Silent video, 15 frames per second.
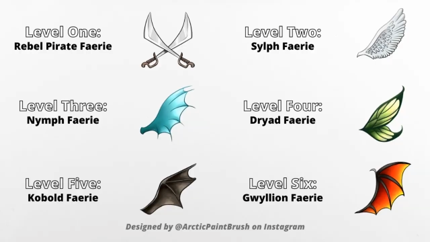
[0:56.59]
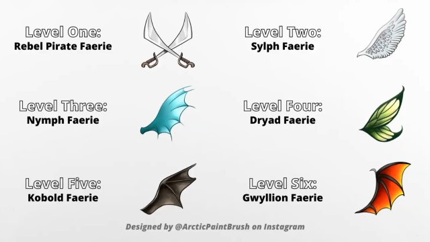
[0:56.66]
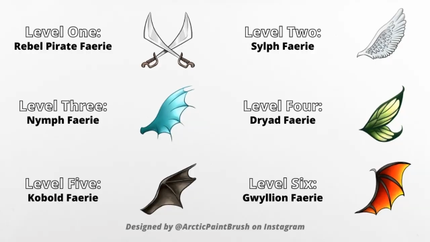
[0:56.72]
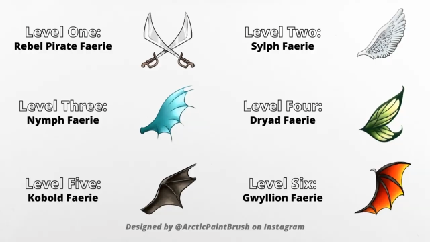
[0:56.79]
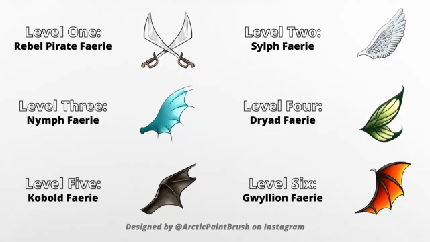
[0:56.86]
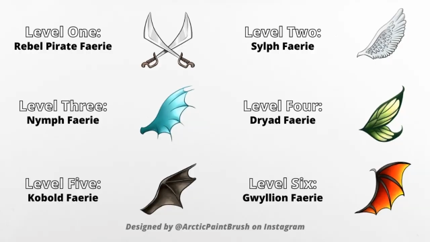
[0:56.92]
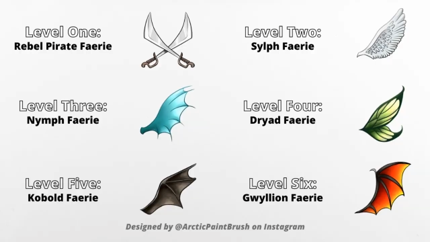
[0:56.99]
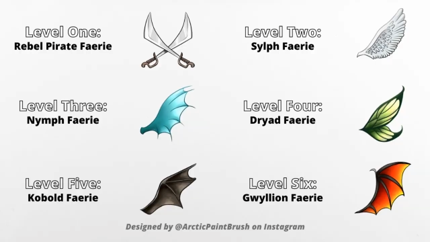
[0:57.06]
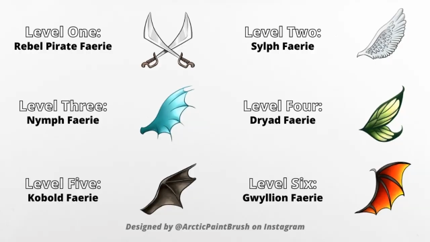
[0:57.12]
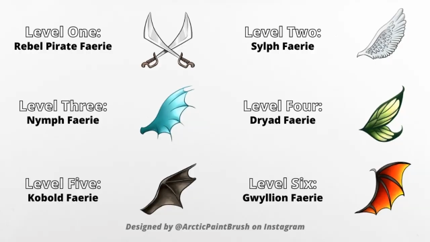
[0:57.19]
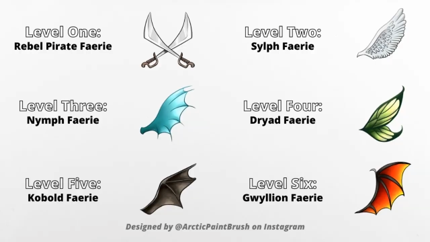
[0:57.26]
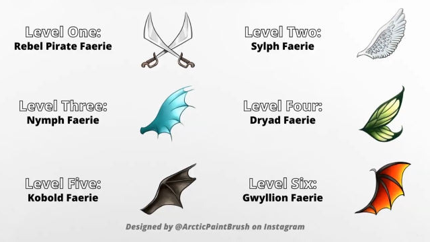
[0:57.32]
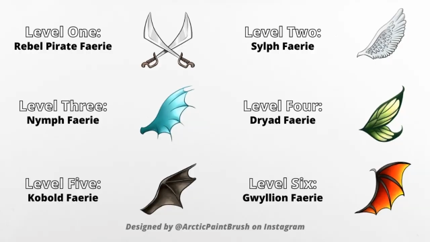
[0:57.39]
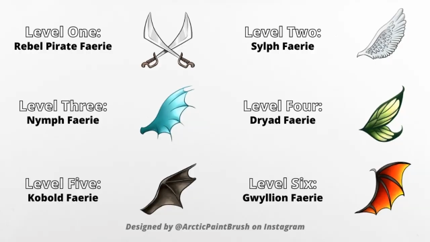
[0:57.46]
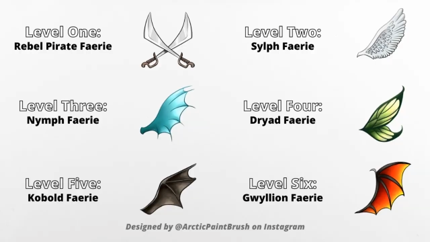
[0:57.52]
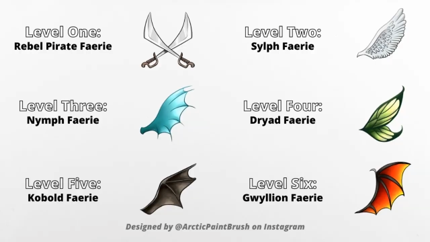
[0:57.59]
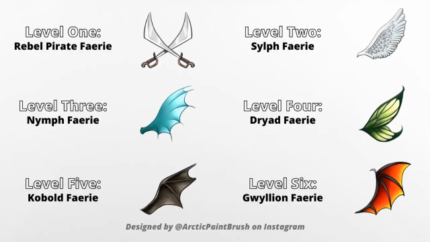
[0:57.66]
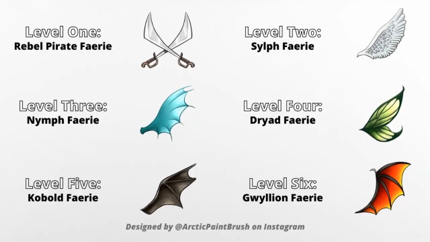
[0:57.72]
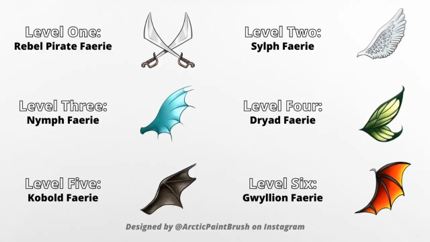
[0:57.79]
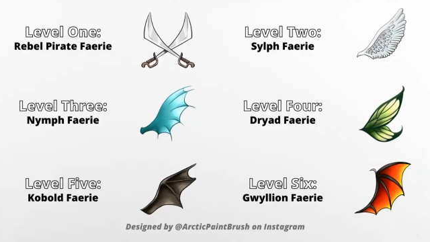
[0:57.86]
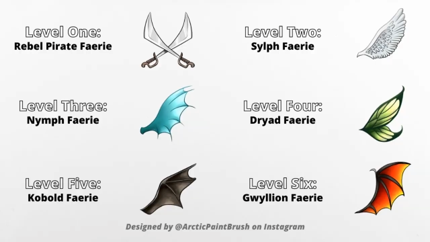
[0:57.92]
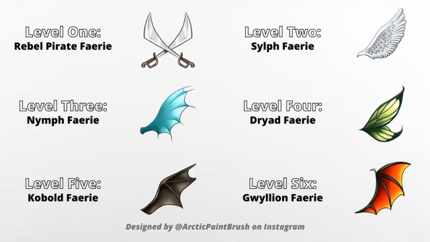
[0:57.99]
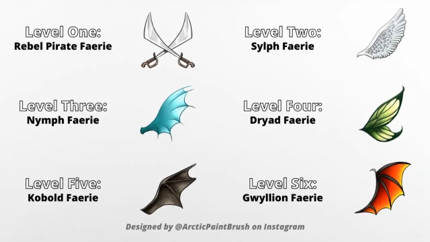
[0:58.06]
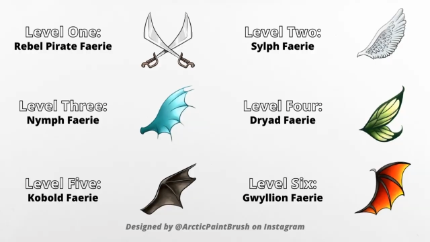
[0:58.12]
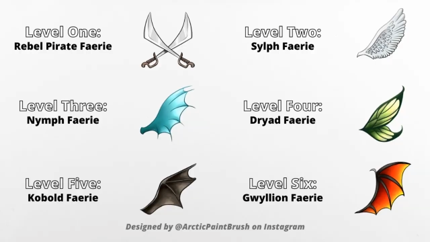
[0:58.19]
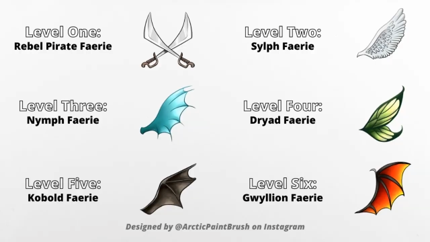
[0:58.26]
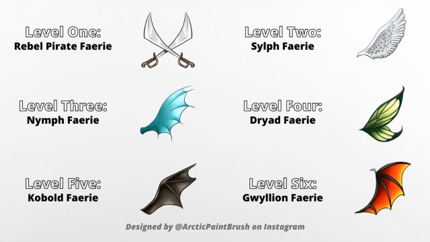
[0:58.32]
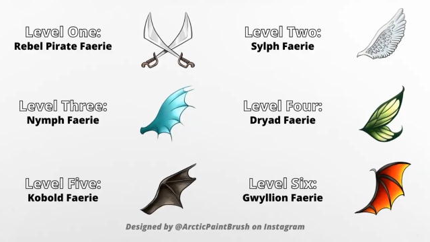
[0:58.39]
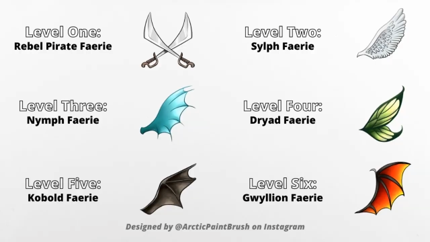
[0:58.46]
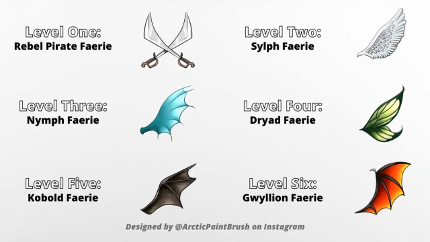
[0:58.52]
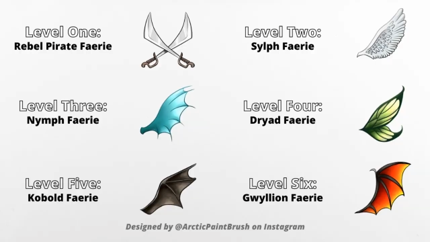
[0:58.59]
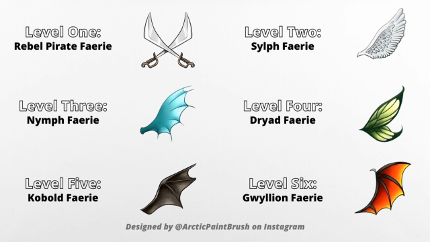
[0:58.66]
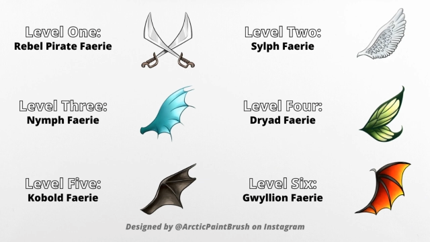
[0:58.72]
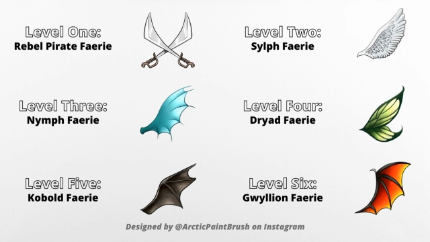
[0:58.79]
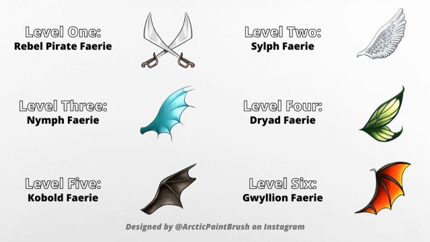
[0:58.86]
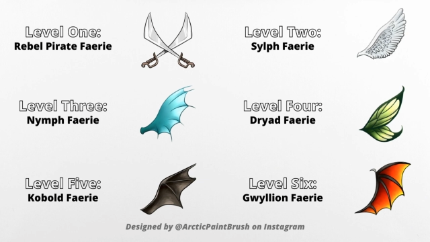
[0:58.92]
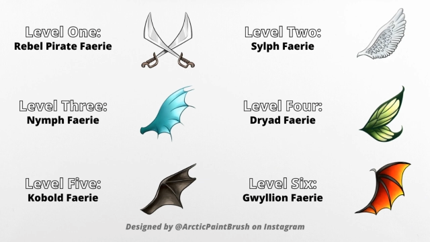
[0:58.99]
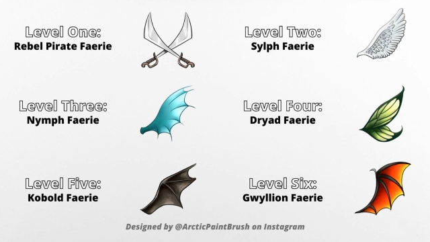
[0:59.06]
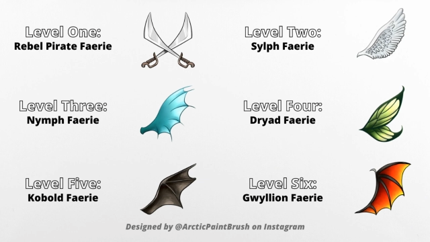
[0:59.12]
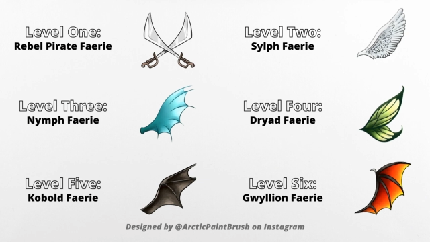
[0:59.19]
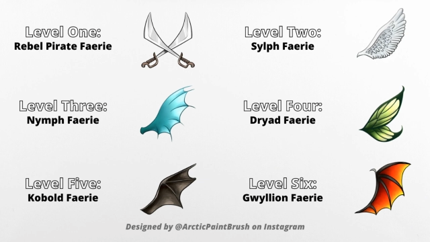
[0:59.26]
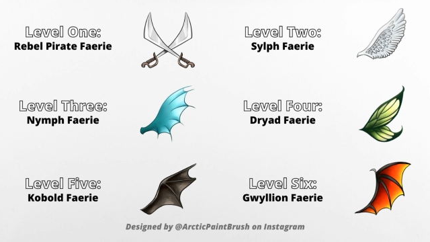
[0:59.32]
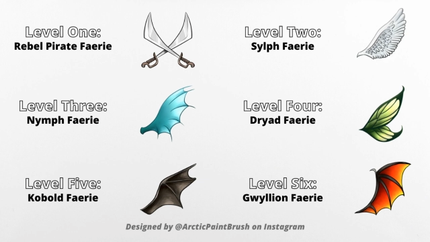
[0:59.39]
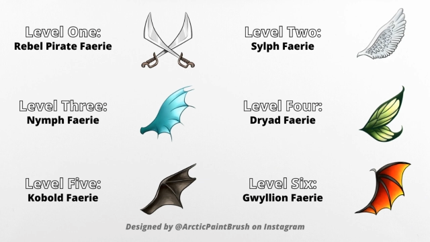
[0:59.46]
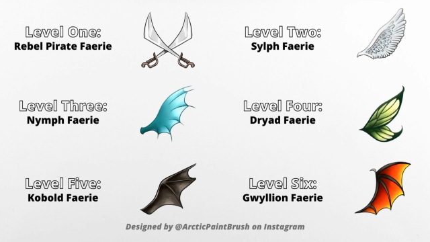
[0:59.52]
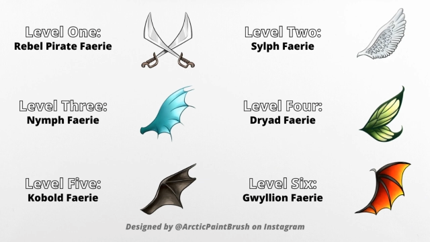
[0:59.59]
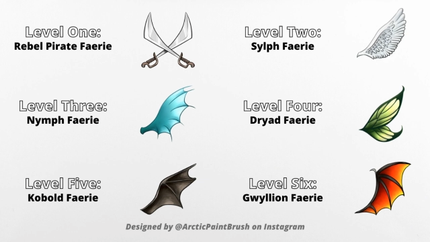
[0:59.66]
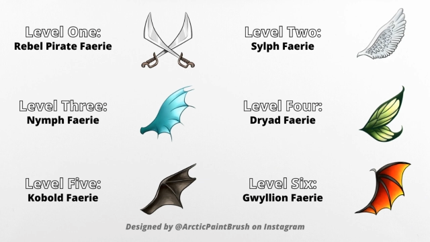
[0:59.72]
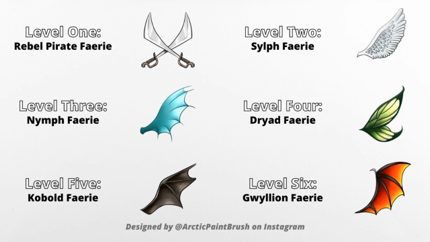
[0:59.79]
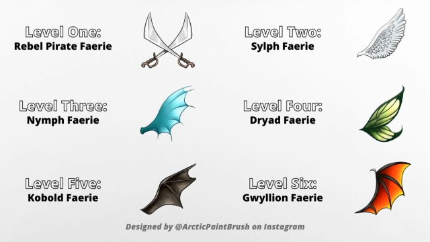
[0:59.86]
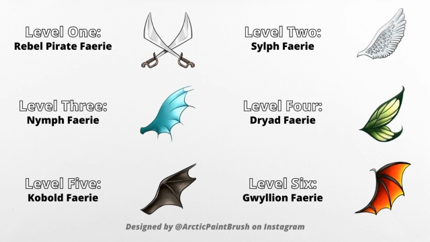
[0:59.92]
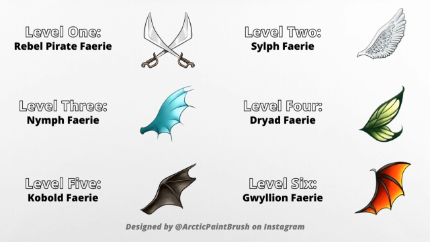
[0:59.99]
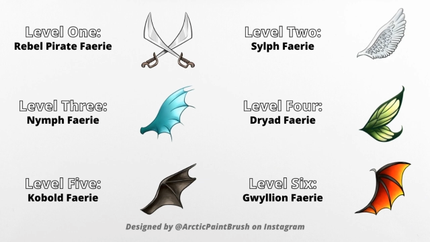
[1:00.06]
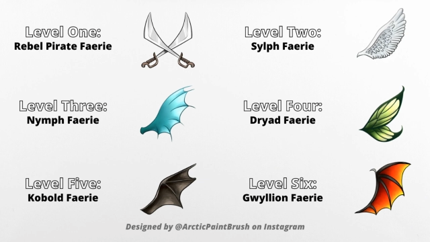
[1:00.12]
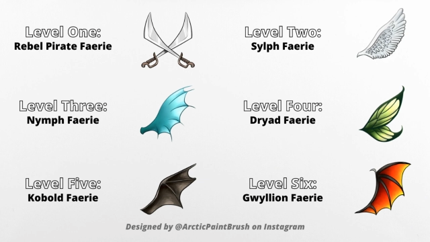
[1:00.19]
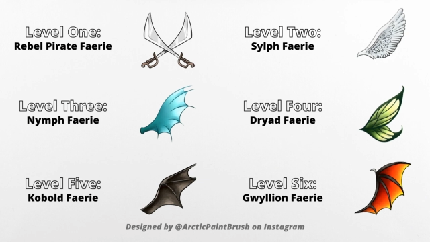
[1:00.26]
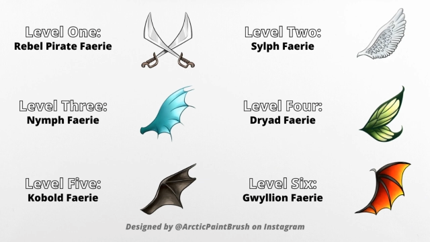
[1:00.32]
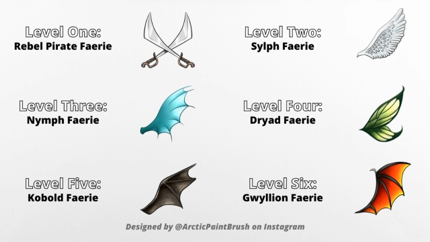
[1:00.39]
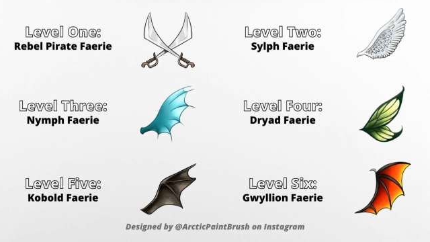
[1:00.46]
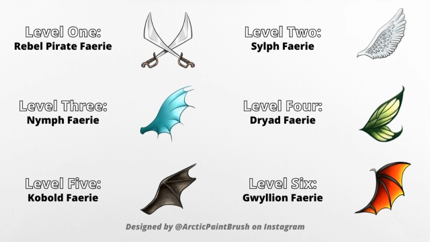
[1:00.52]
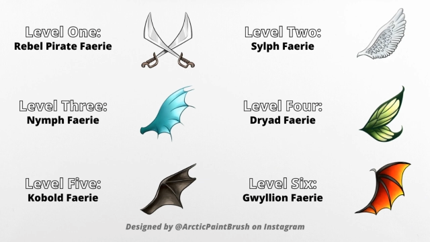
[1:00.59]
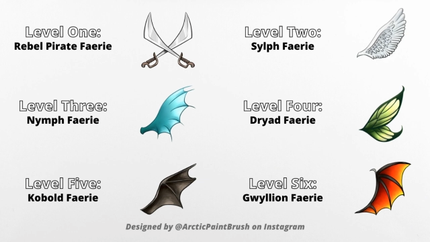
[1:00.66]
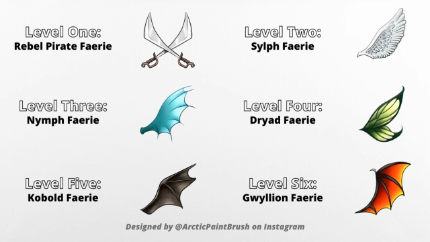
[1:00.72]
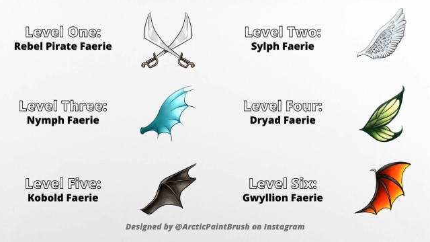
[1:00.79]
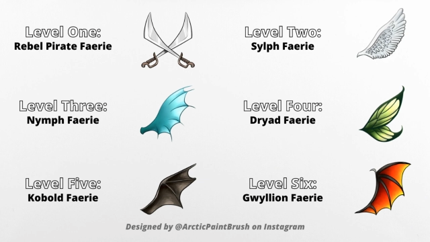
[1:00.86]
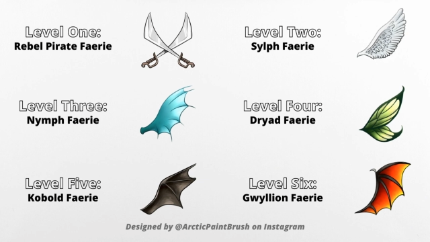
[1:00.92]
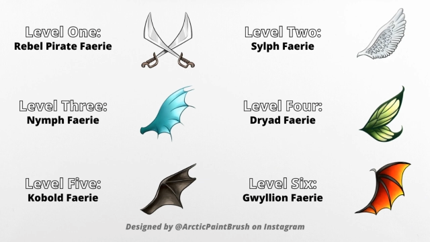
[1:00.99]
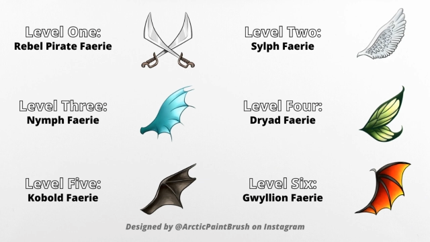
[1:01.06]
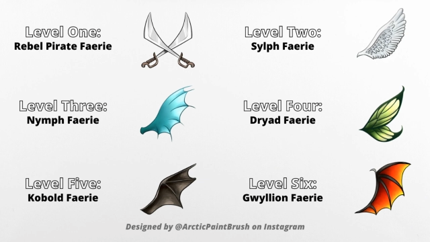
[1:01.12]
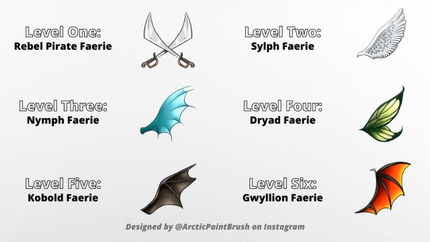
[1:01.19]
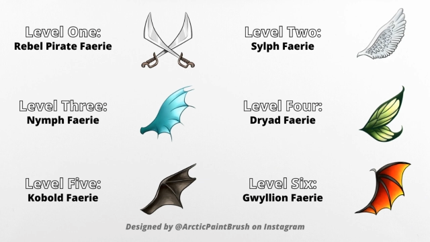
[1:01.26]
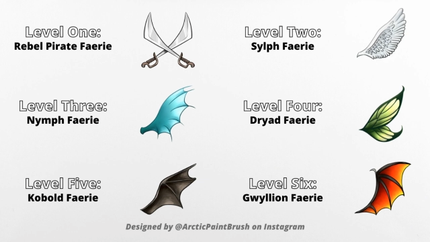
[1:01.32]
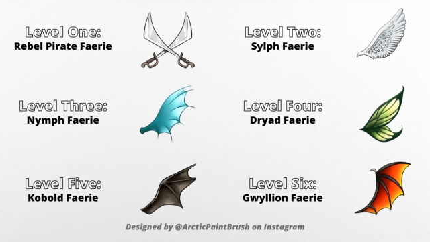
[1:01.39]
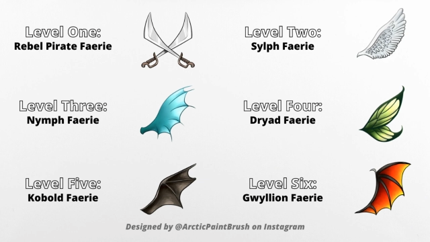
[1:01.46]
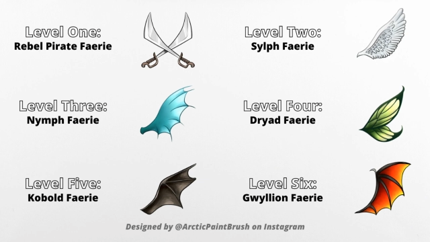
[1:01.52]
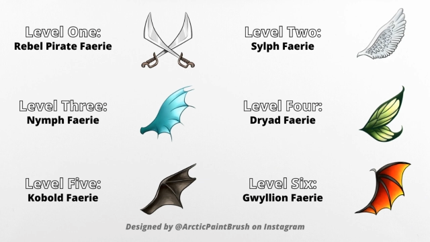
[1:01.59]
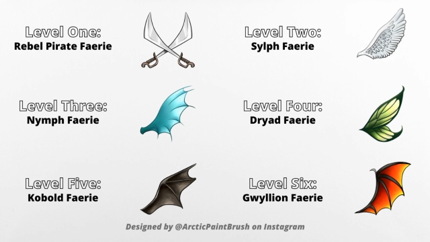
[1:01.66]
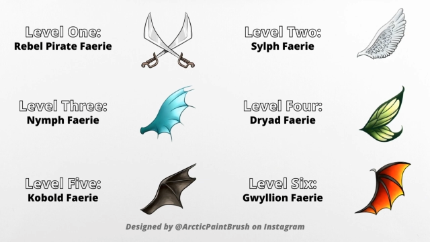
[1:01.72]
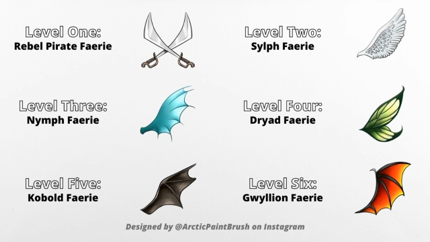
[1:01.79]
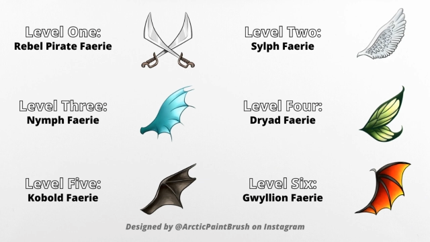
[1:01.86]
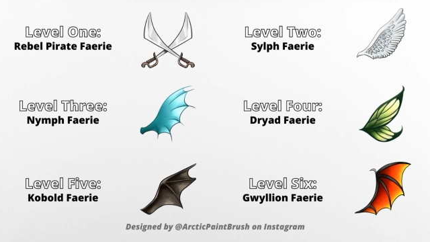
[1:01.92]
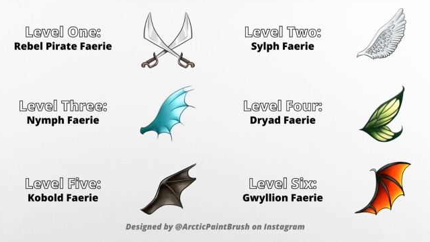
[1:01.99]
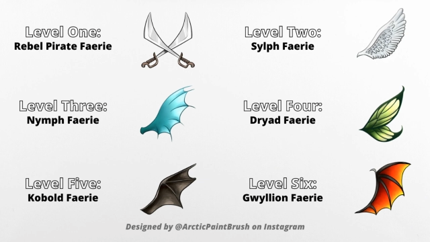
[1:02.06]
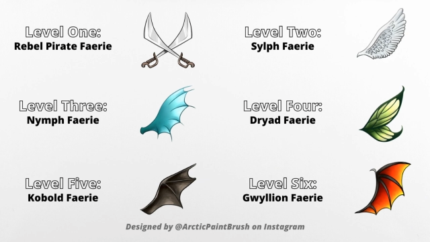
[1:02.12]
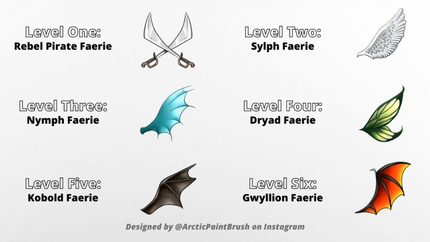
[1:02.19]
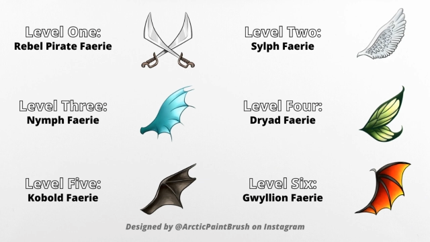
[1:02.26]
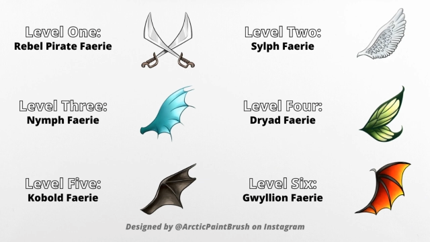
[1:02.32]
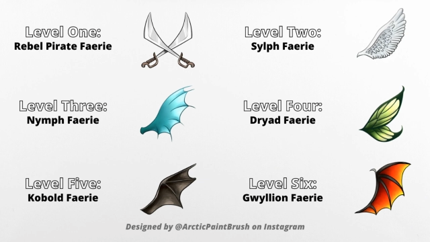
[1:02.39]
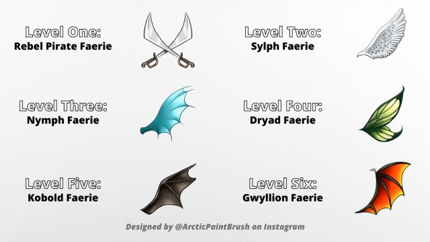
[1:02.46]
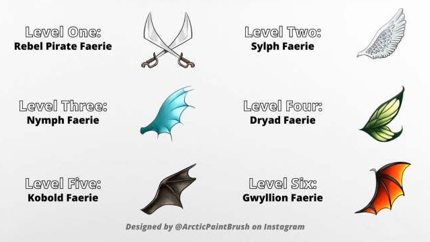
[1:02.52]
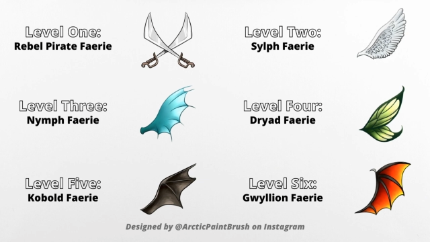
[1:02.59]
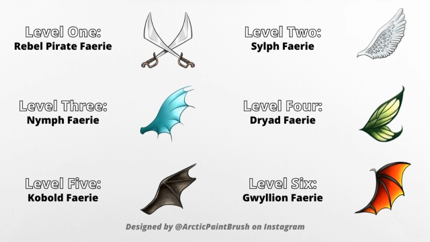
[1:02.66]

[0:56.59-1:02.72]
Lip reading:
(no speaker visible)